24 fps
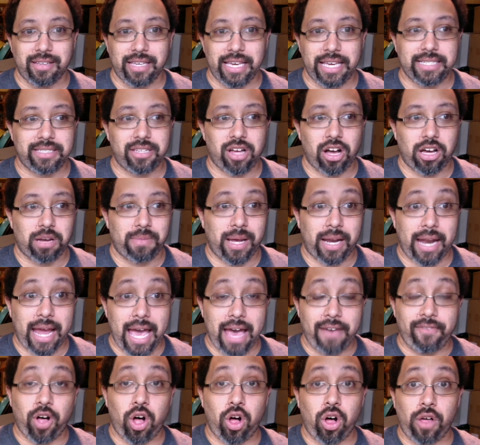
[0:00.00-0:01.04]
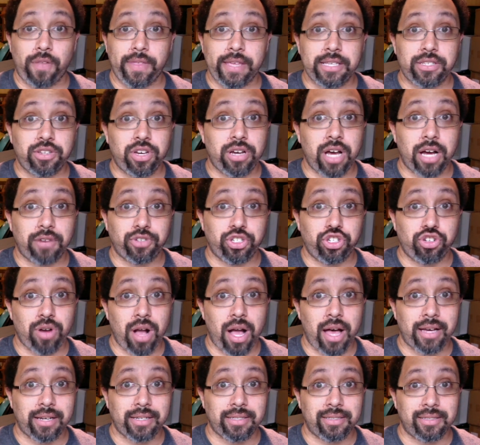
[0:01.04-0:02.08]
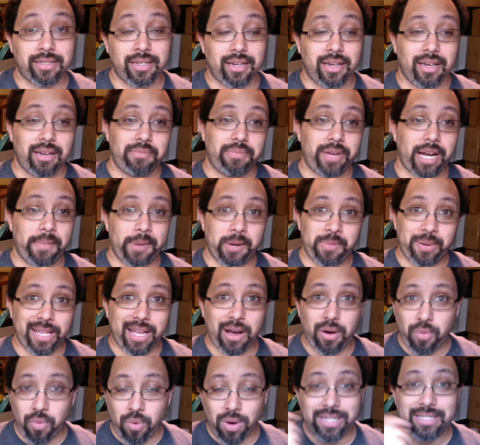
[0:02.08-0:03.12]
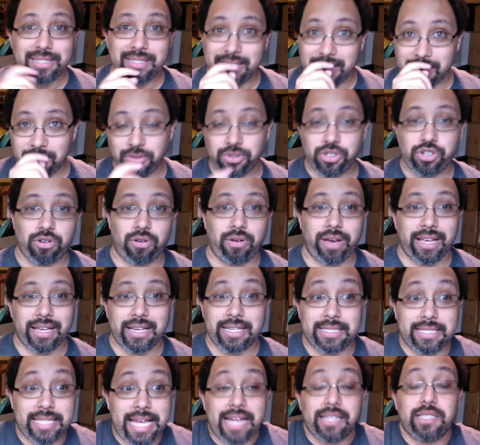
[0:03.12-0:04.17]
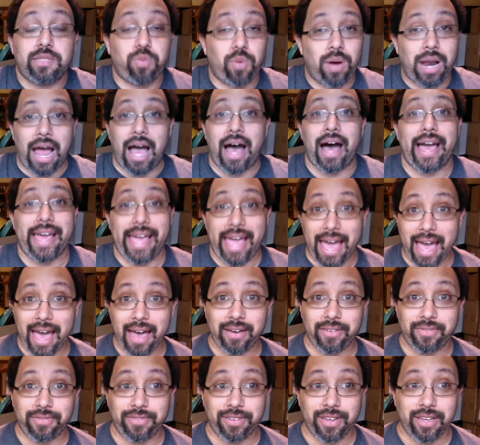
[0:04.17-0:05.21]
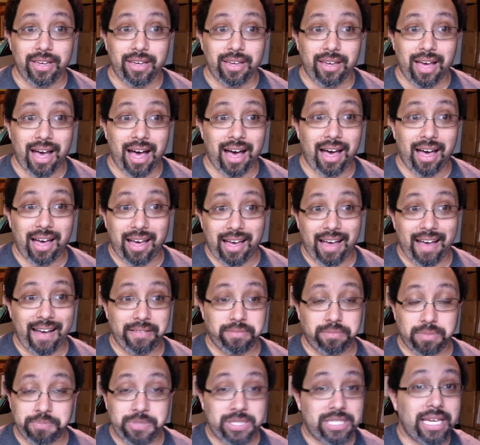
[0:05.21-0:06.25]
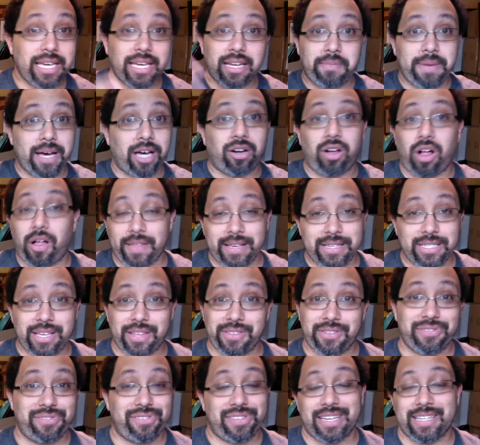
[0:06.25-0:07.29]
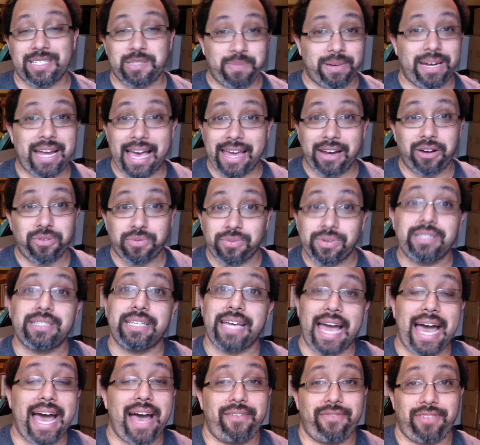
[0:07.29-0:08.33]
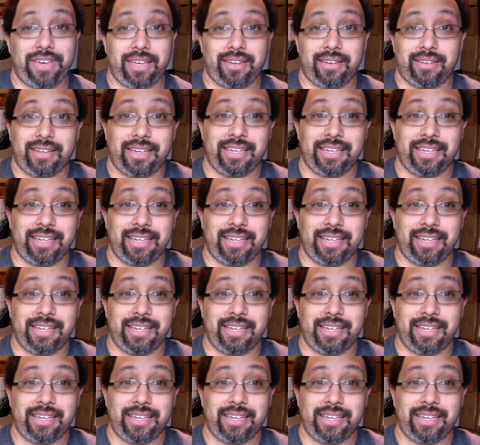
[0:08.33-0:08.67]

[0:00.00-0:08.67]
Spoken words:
He's talking about, I have all these drugs, but I'm gonna pull out one single joint because that's what I have. I'm singing about all these other things, but I don't really have it.